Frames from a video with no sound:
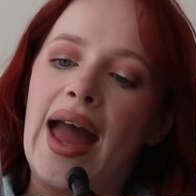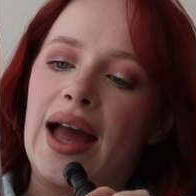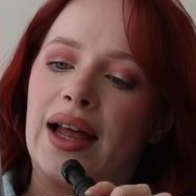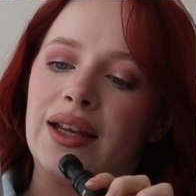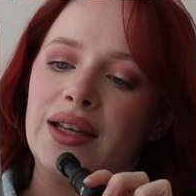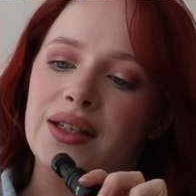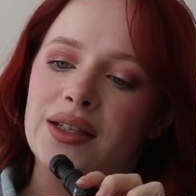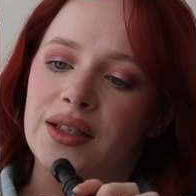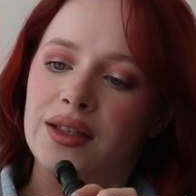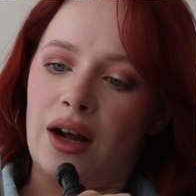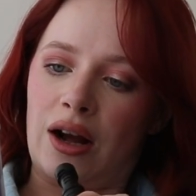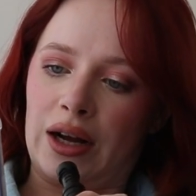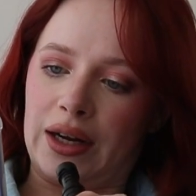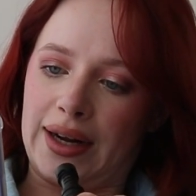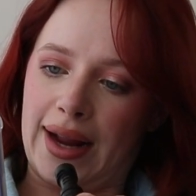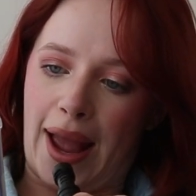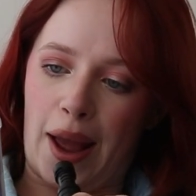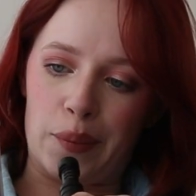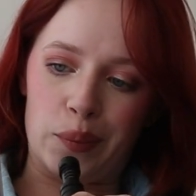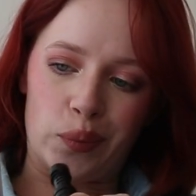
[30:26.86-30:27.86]
Ellie
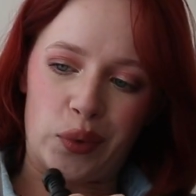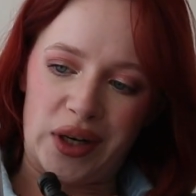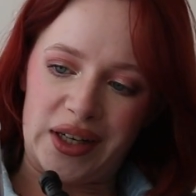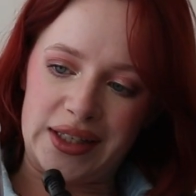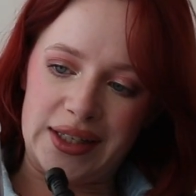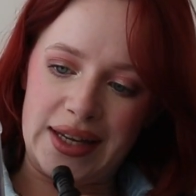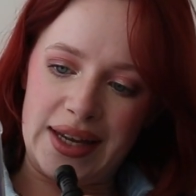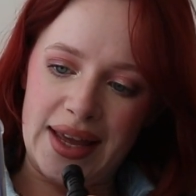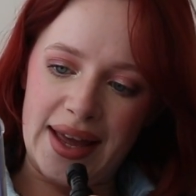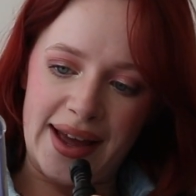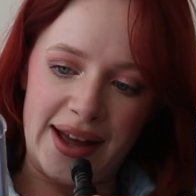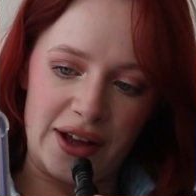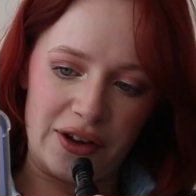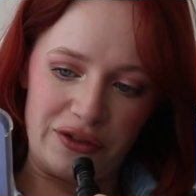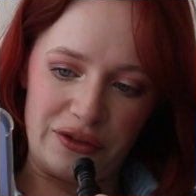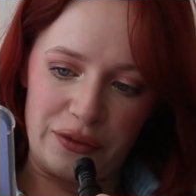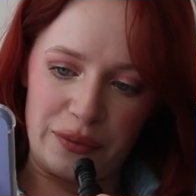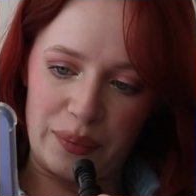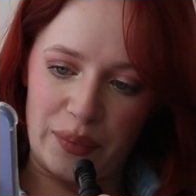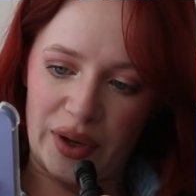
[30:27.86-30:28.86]
Star and Brittany
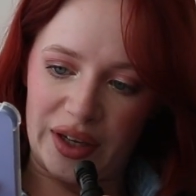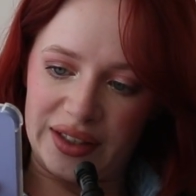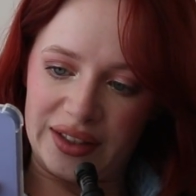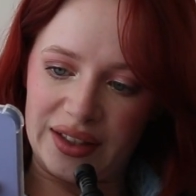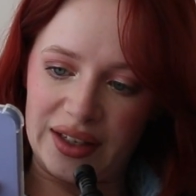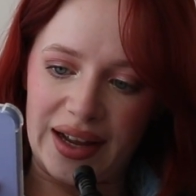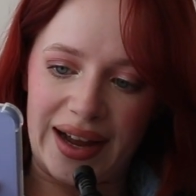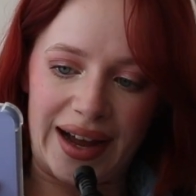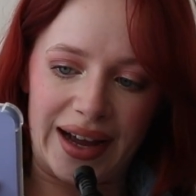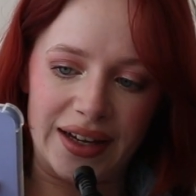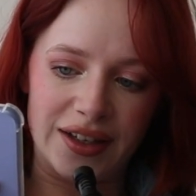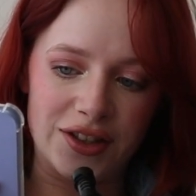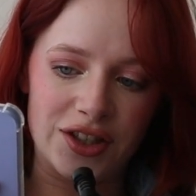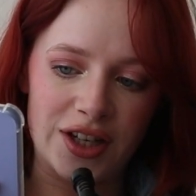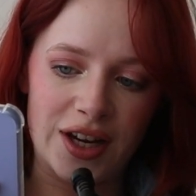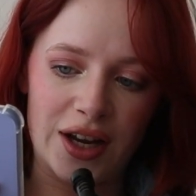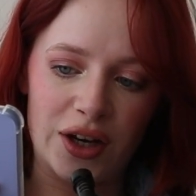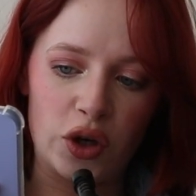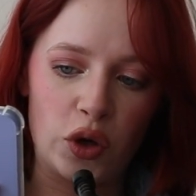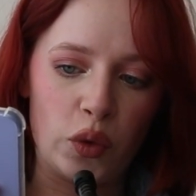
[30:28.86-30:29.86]
Huffman
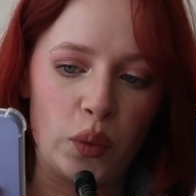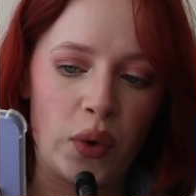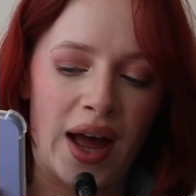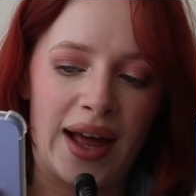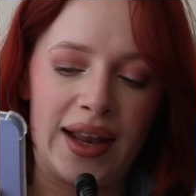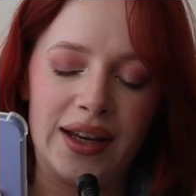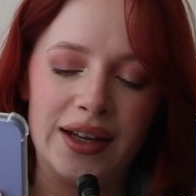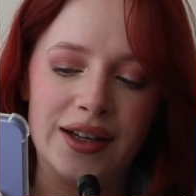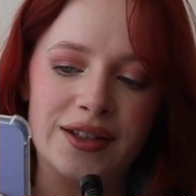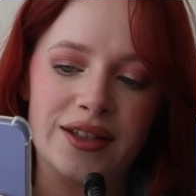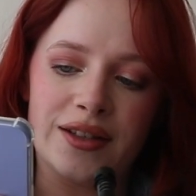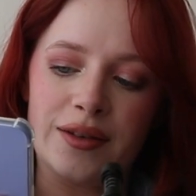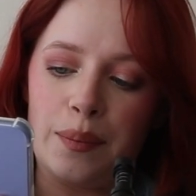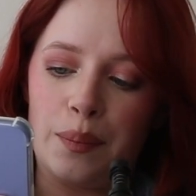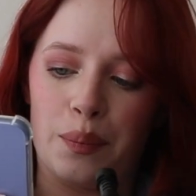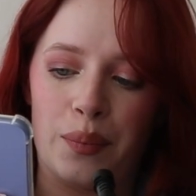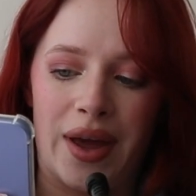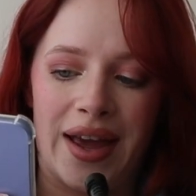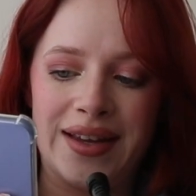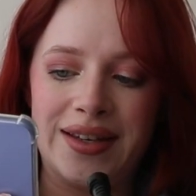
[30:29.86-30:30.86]
eyeshadow palette
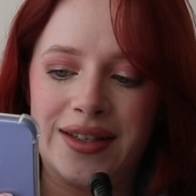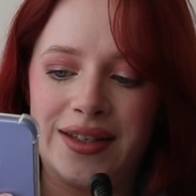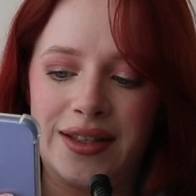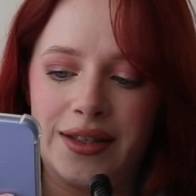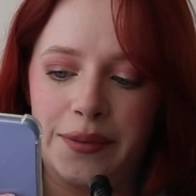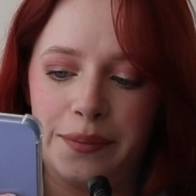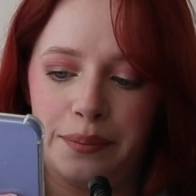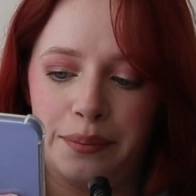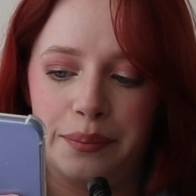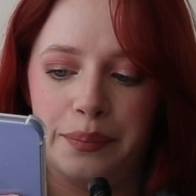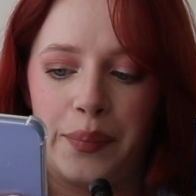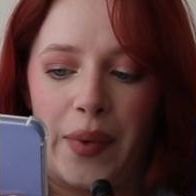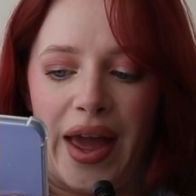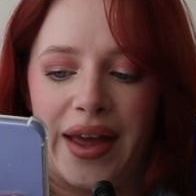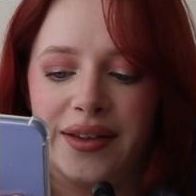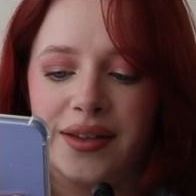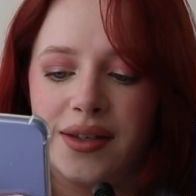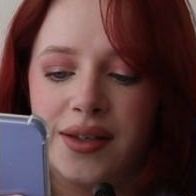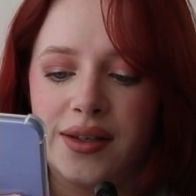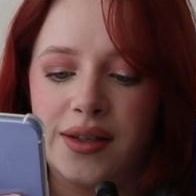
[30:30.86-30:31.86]
Best
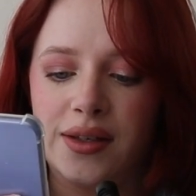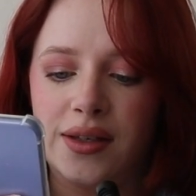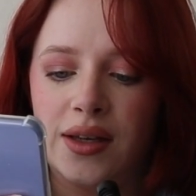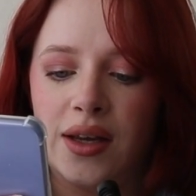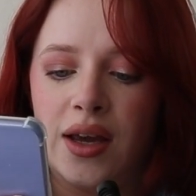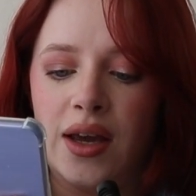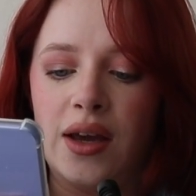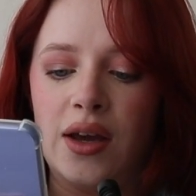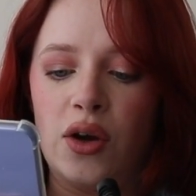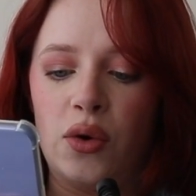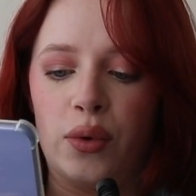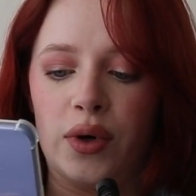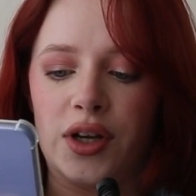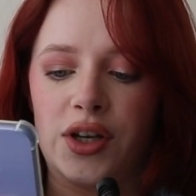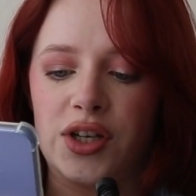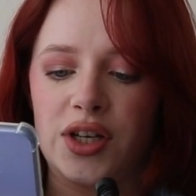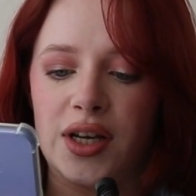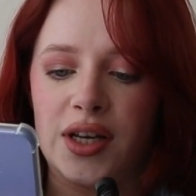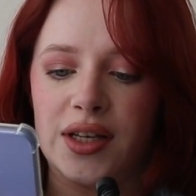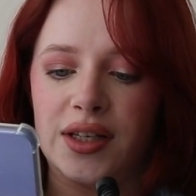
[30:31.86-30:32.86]
Mattes,
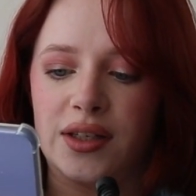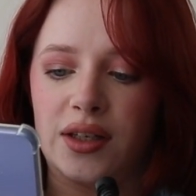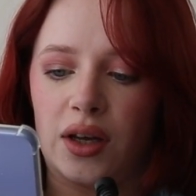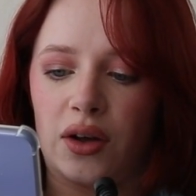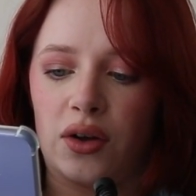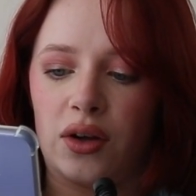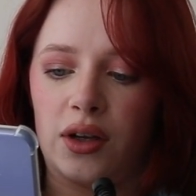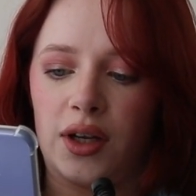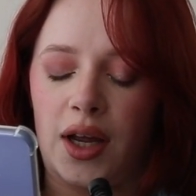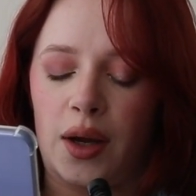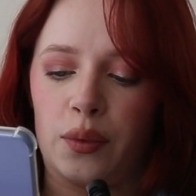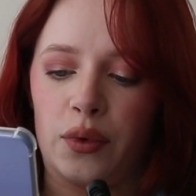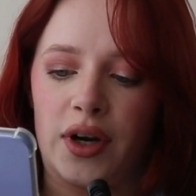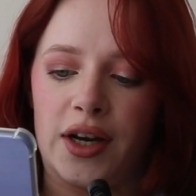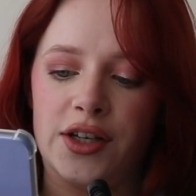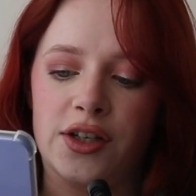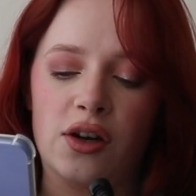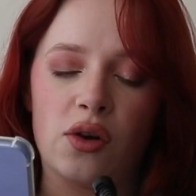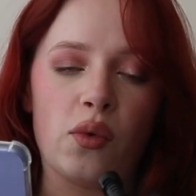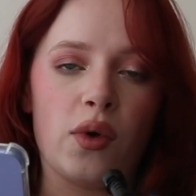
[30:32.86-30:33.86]
which is a
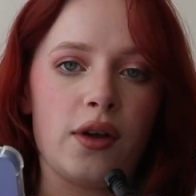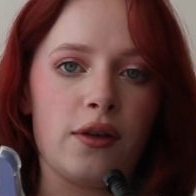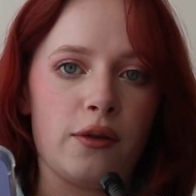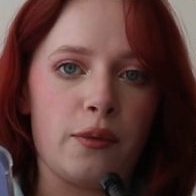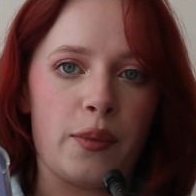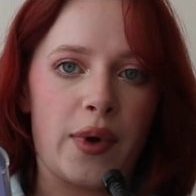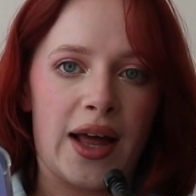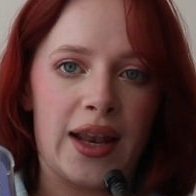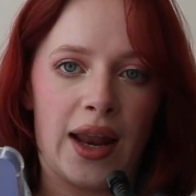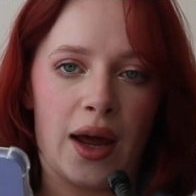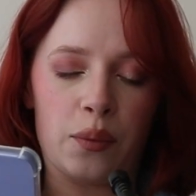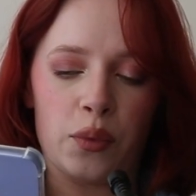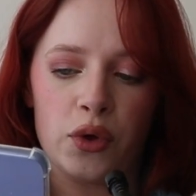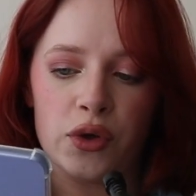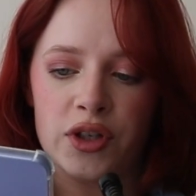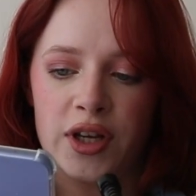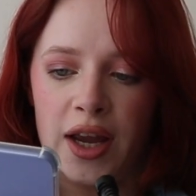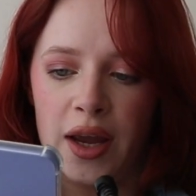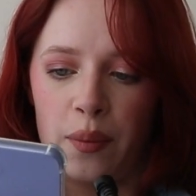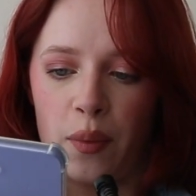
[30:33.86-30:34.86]
collaboration with Bella
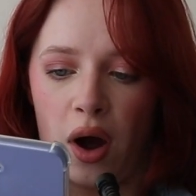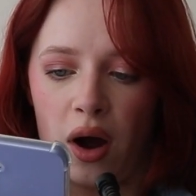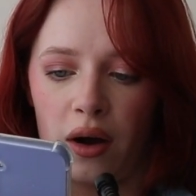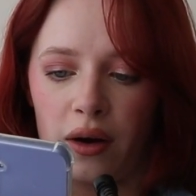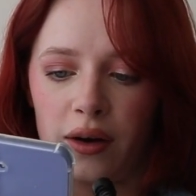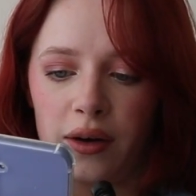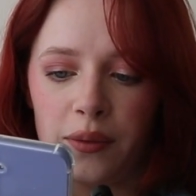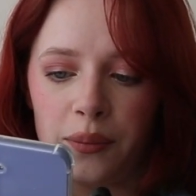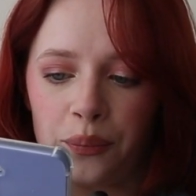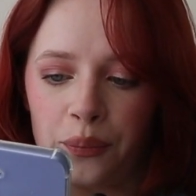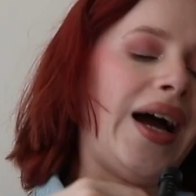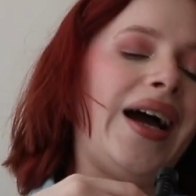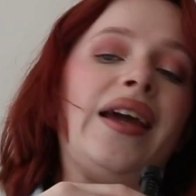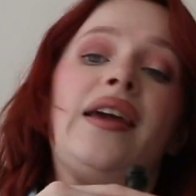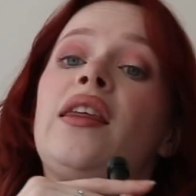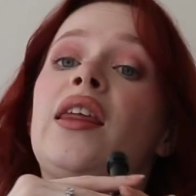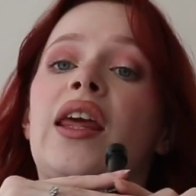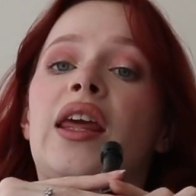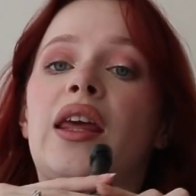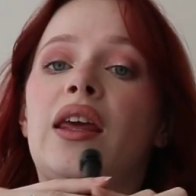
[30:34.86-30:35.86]
Beauté Bar. I
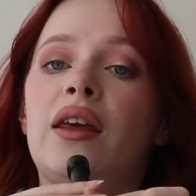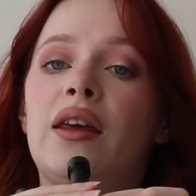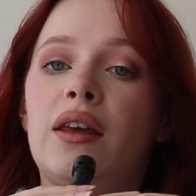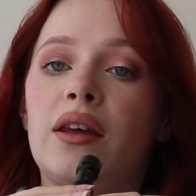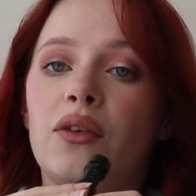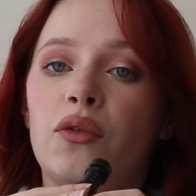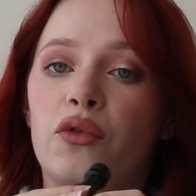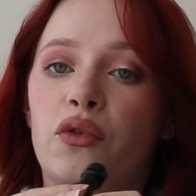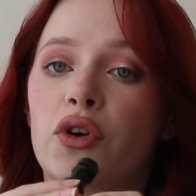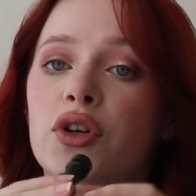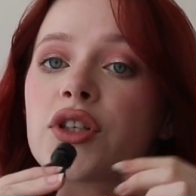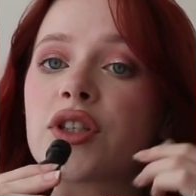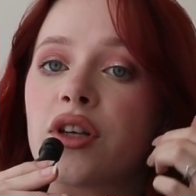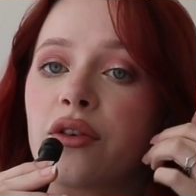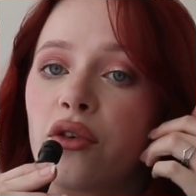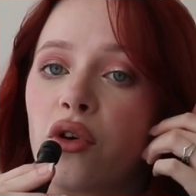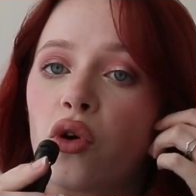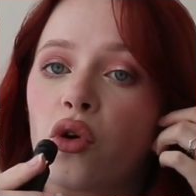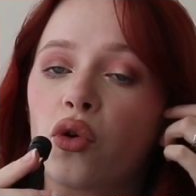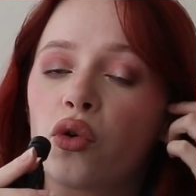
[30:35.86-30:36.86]
think, first
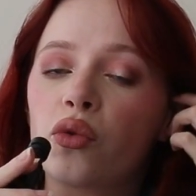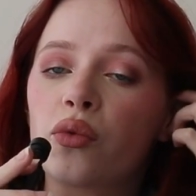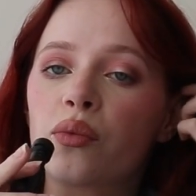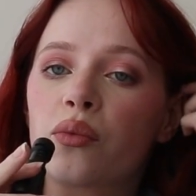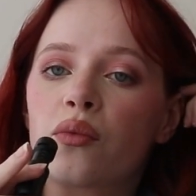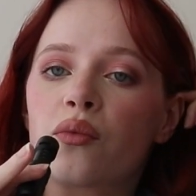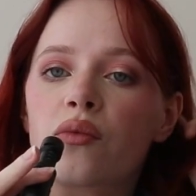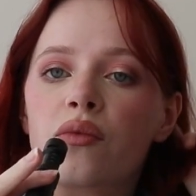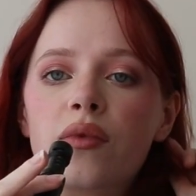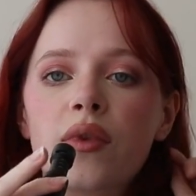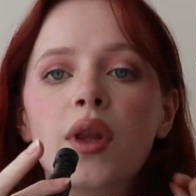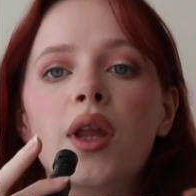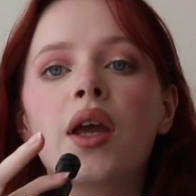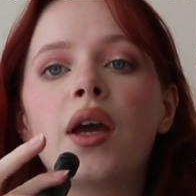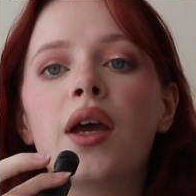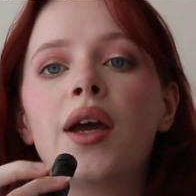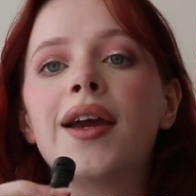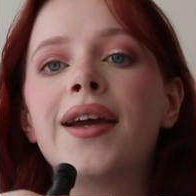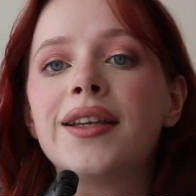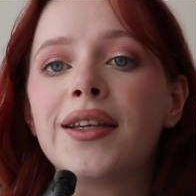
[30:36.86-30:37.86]
of all,
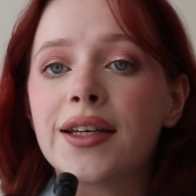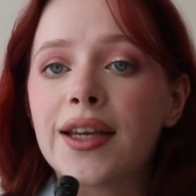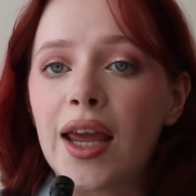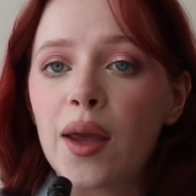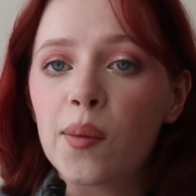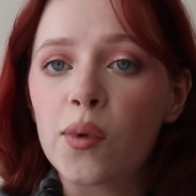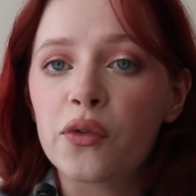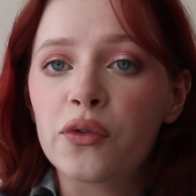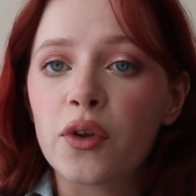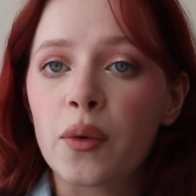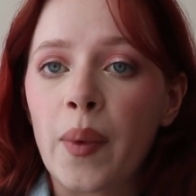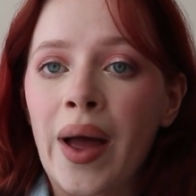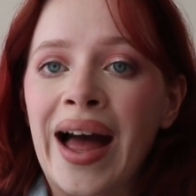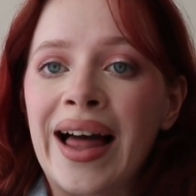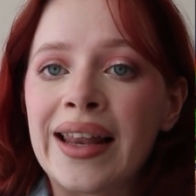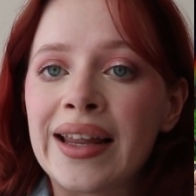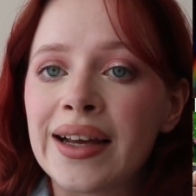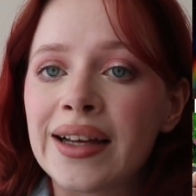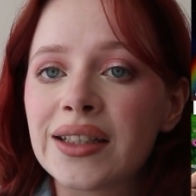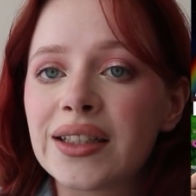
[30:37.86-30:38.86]
the name of the
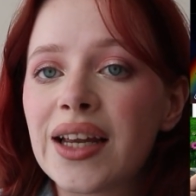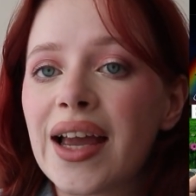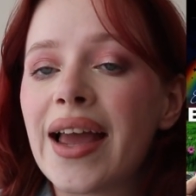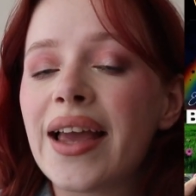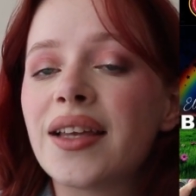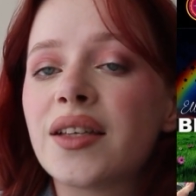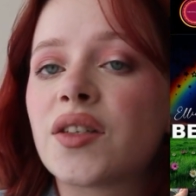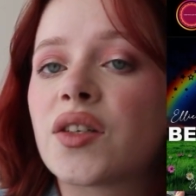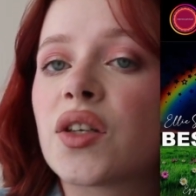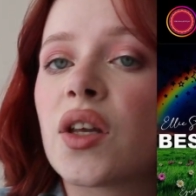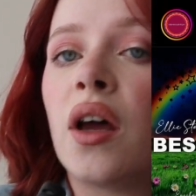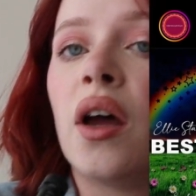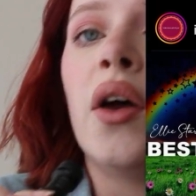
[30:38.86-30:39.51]
palette is